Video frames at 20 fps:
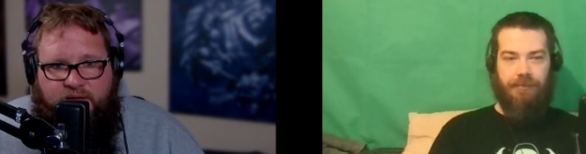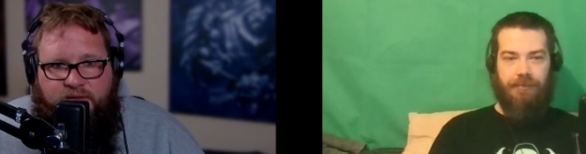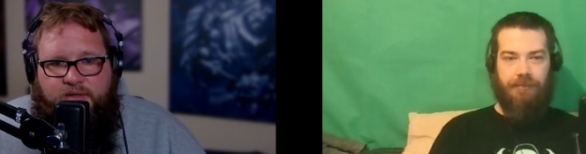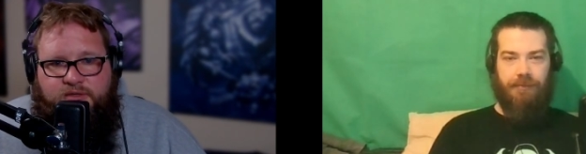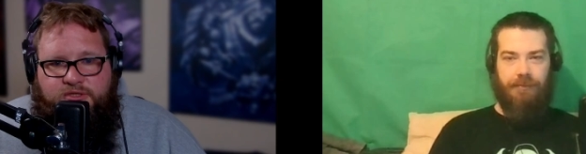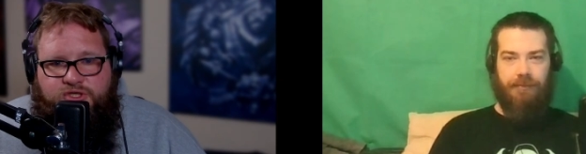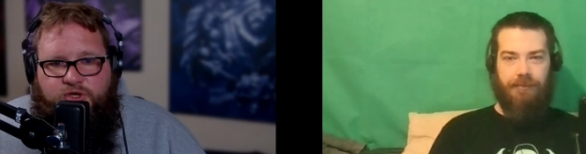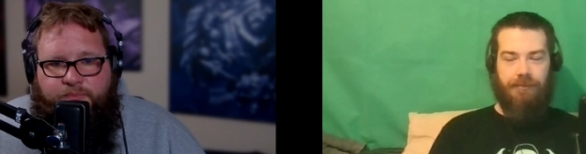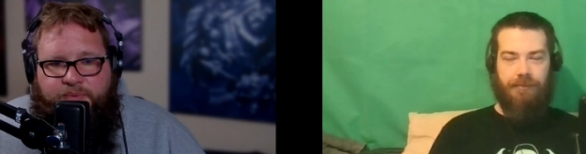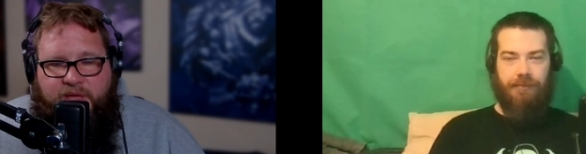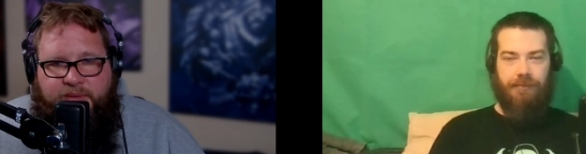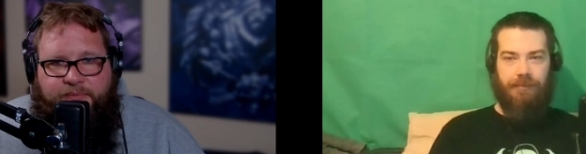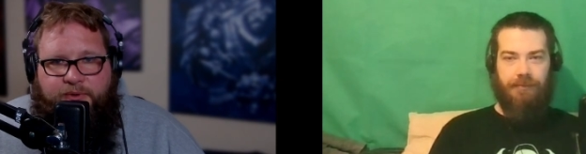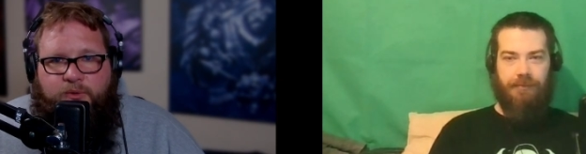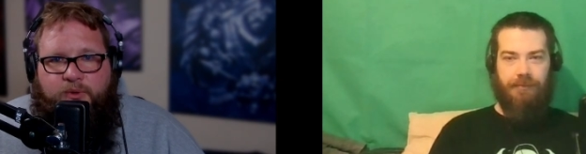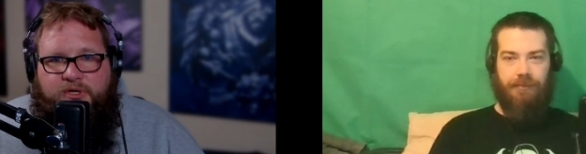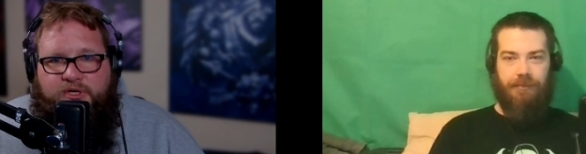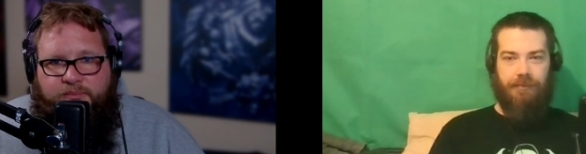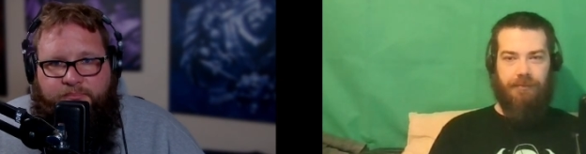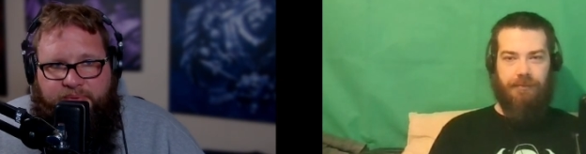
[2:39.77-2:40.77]
Speaker 1: So people
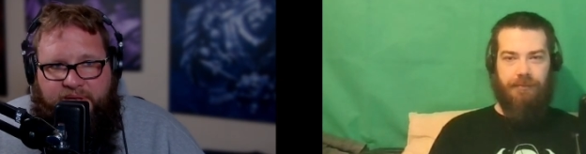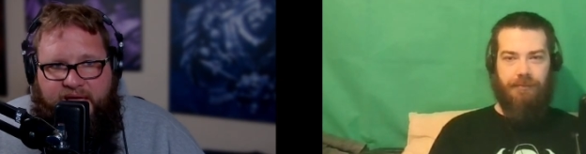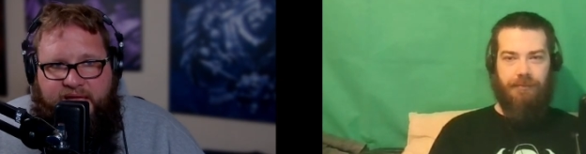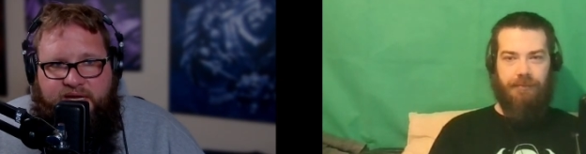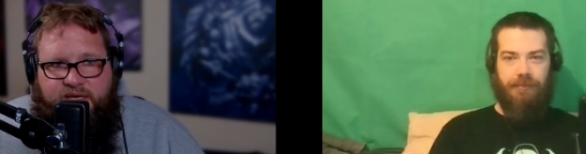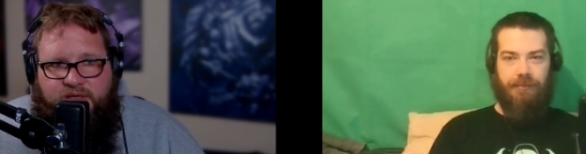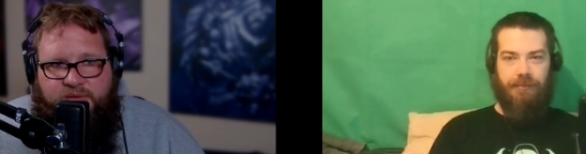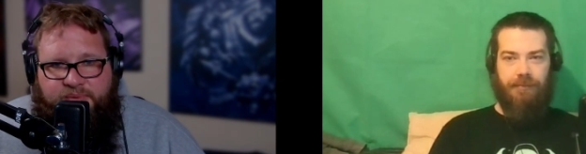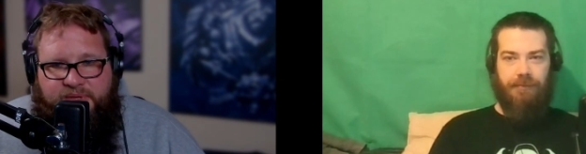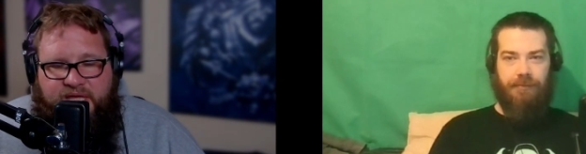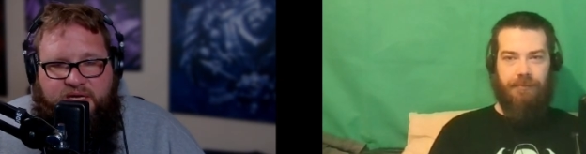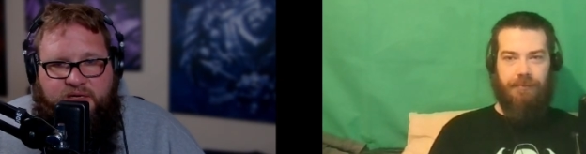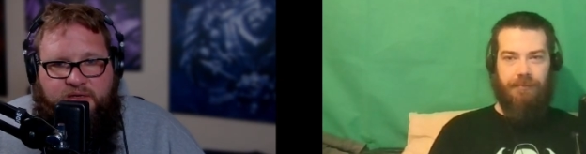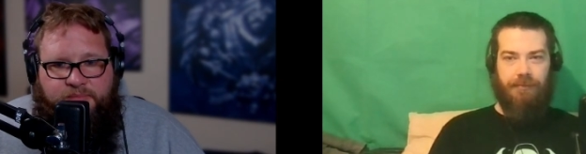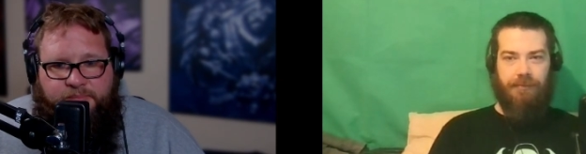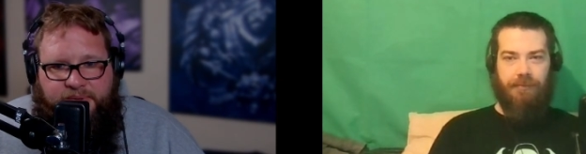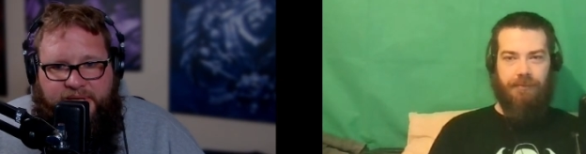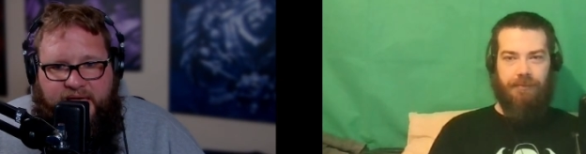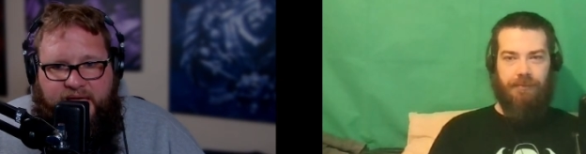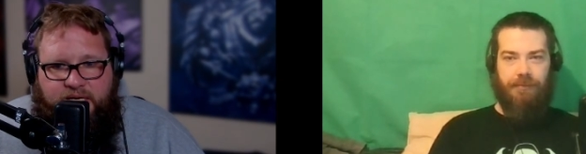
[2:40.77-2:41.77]
will complain and complain and
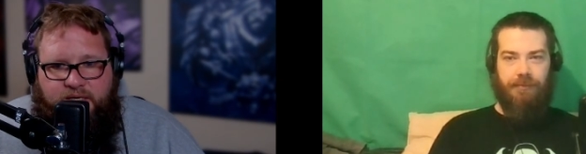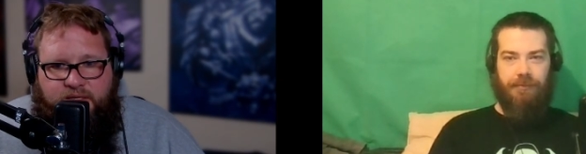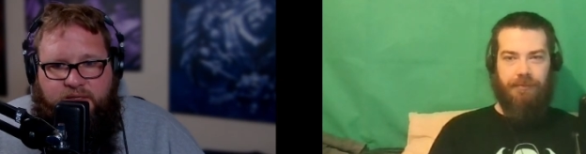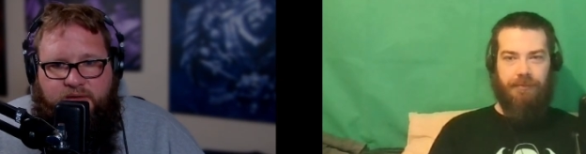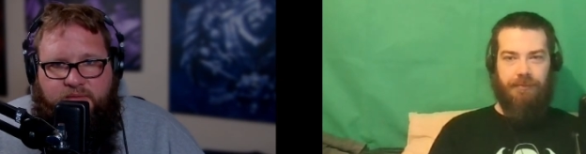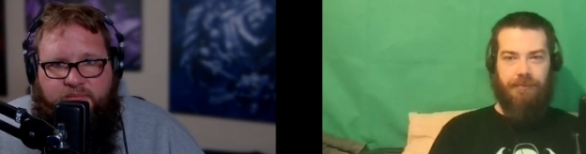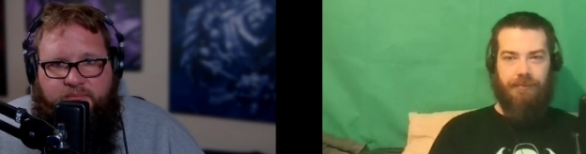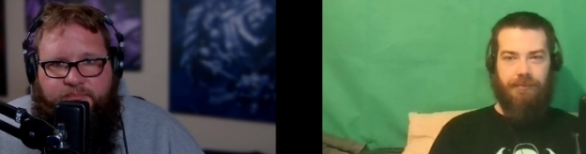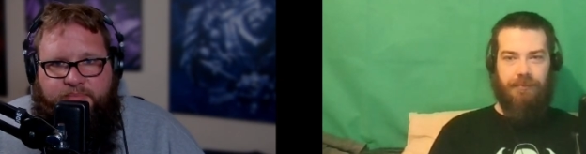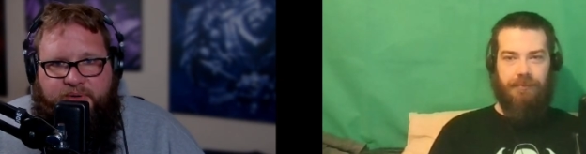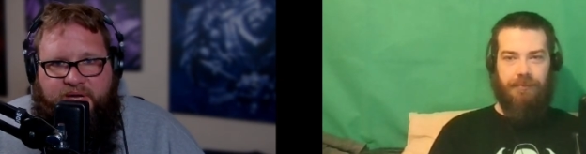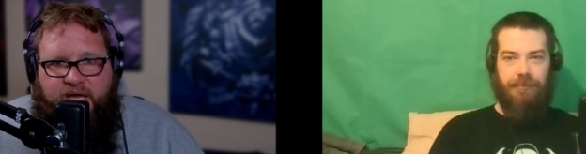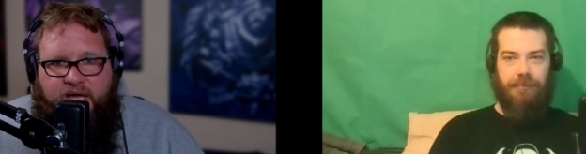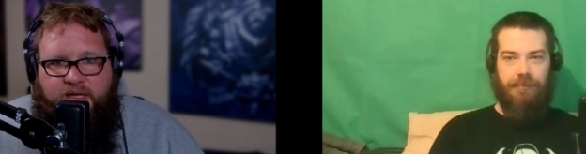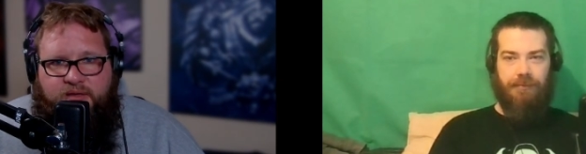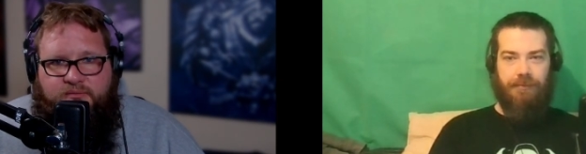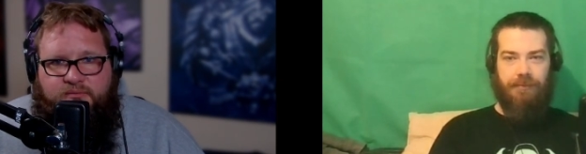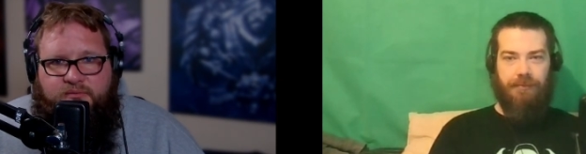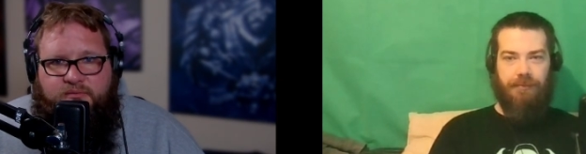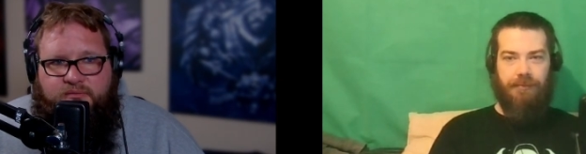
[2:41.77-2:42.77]
complain,
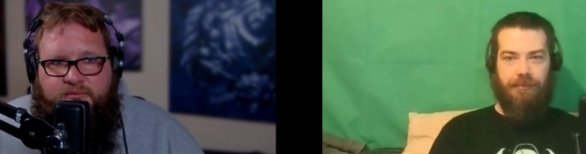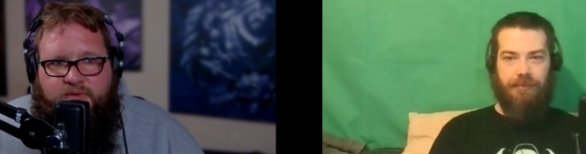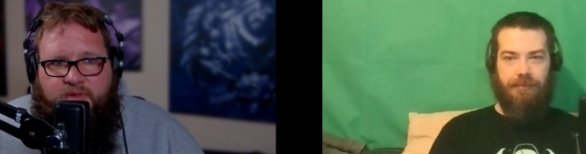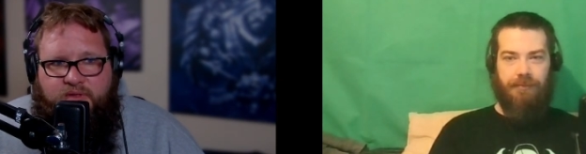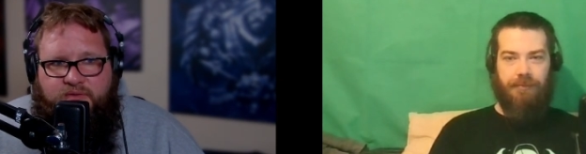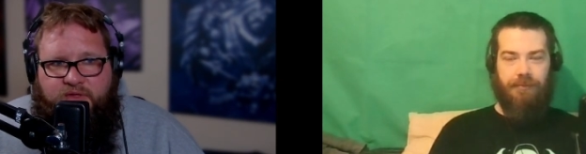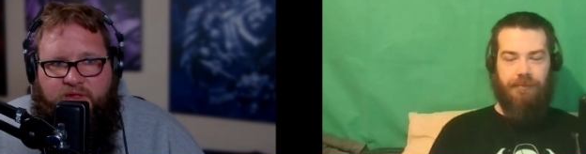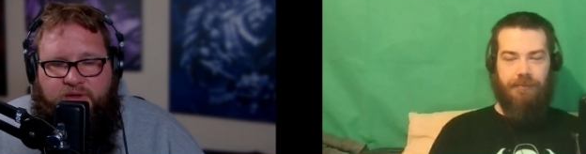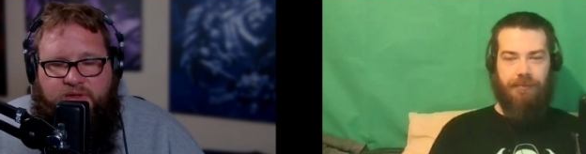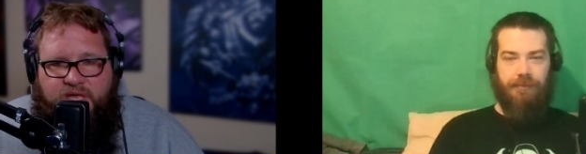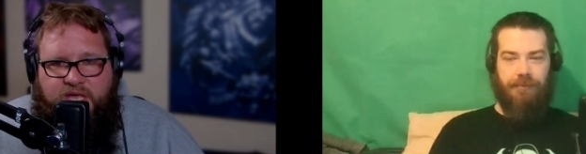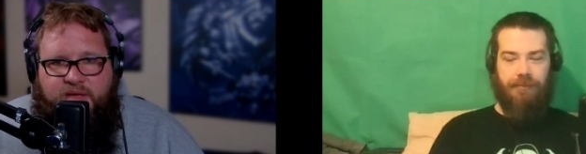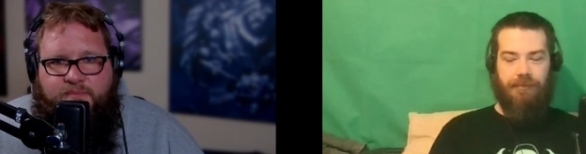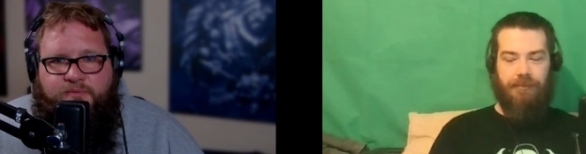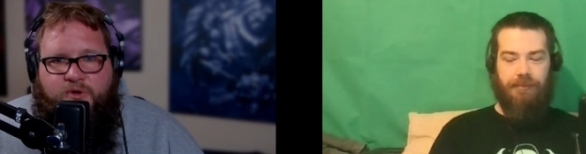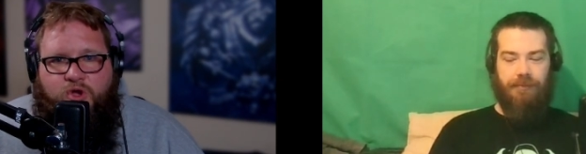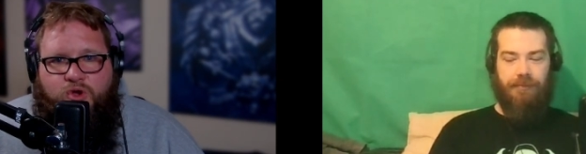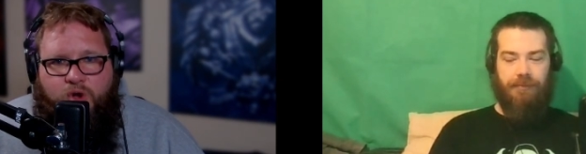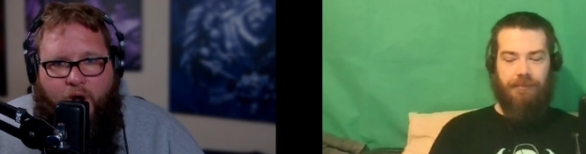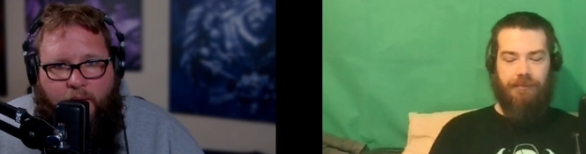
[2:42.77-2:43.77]
but they'll
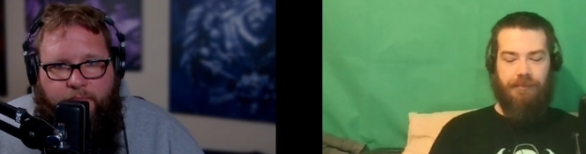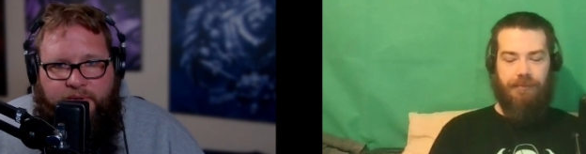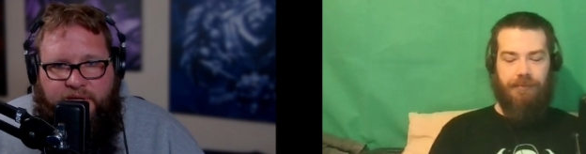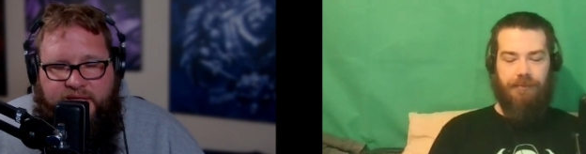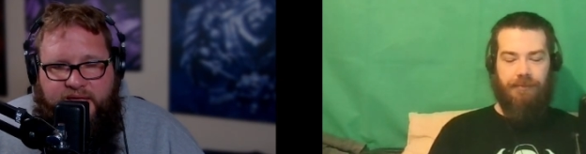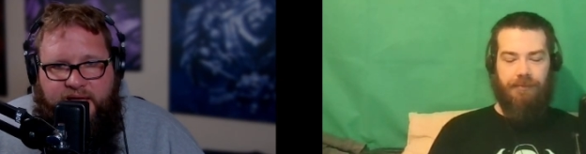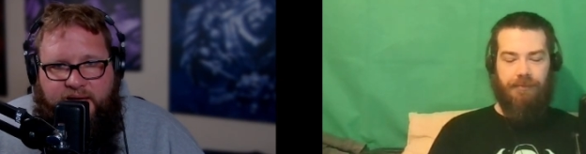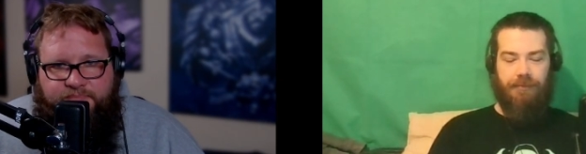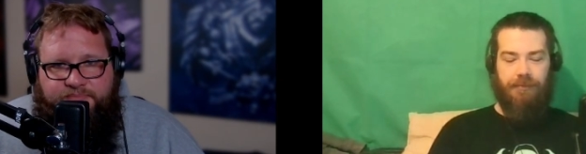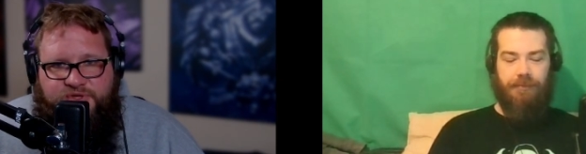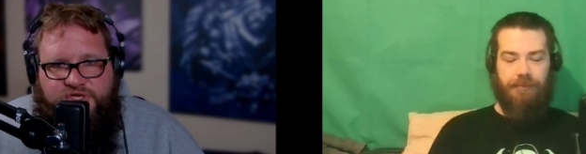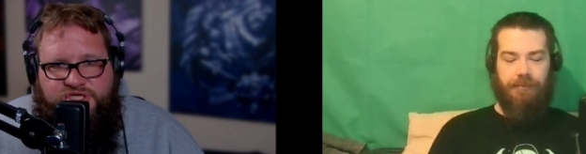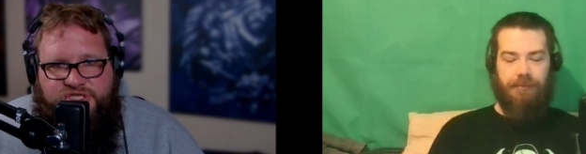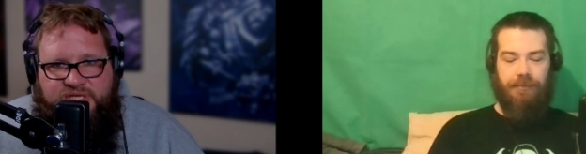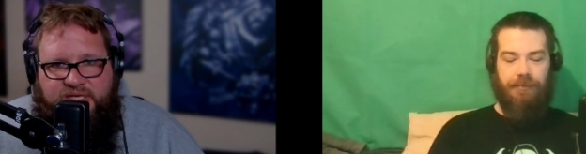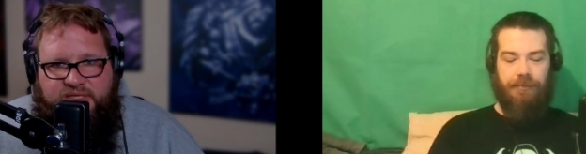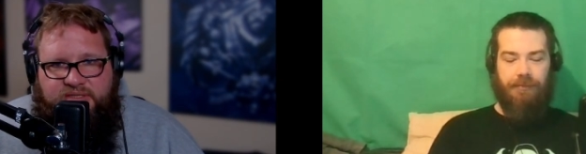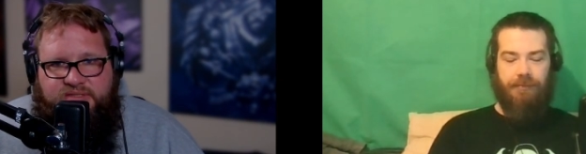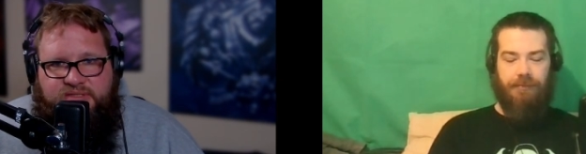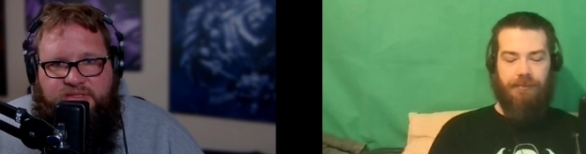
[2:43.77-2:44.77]
keep gobbling up the
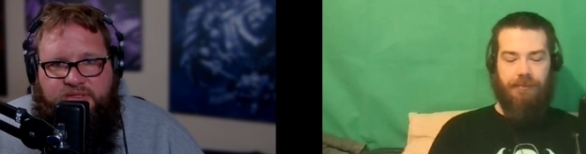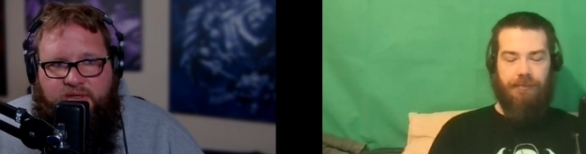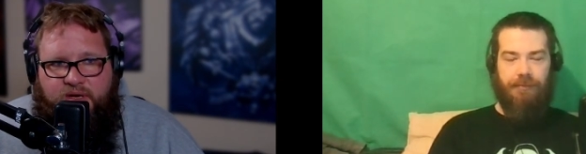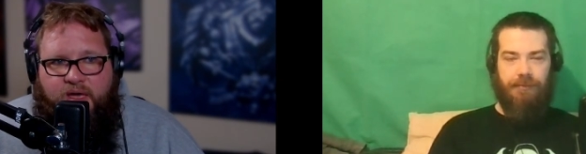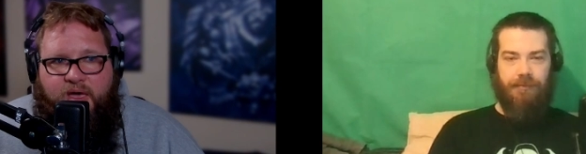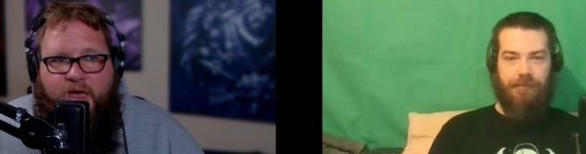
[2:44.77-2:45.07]
shit. And